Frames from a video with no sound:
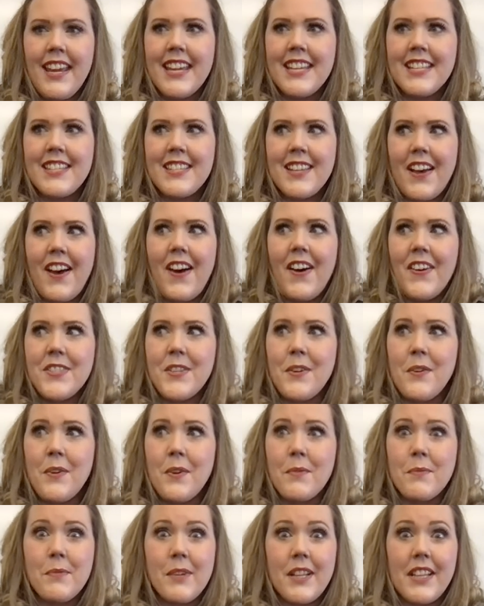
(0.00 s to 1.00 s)
it's
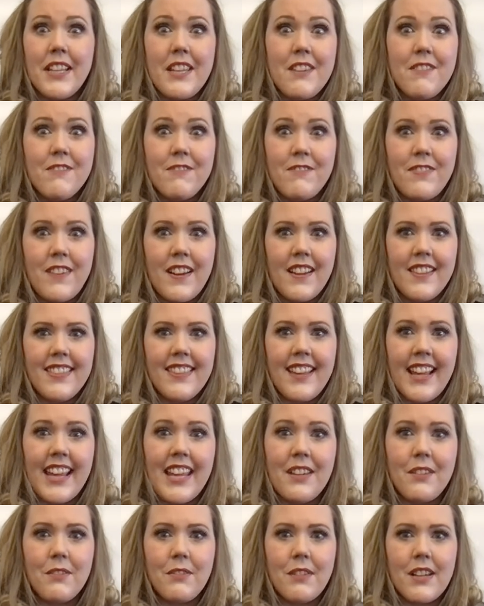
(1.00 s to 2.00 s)
also a really fun
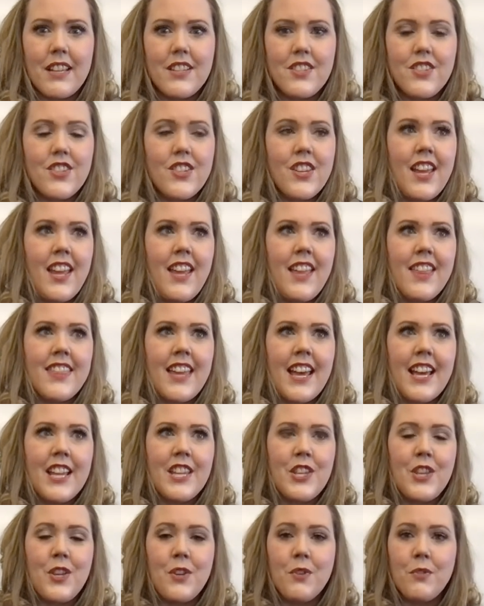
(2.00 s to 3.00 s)
language
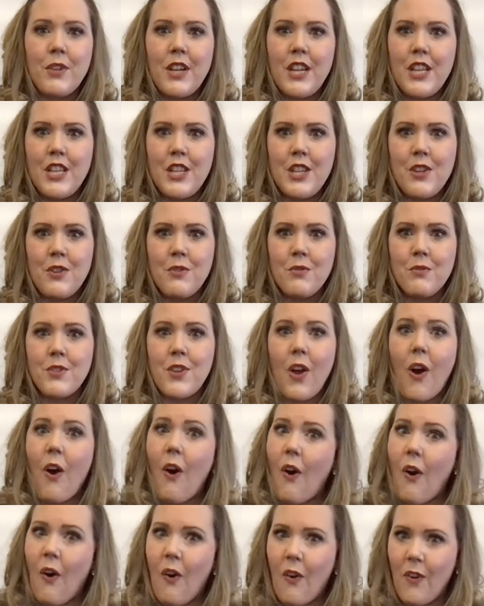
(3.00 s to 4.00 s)
that you can use
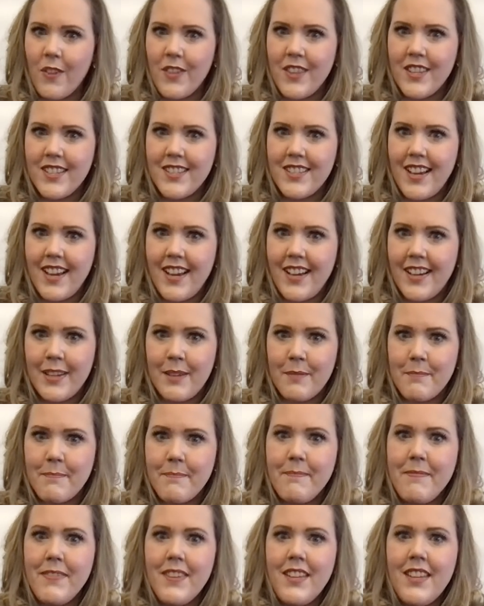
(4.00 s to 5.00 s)
all the time.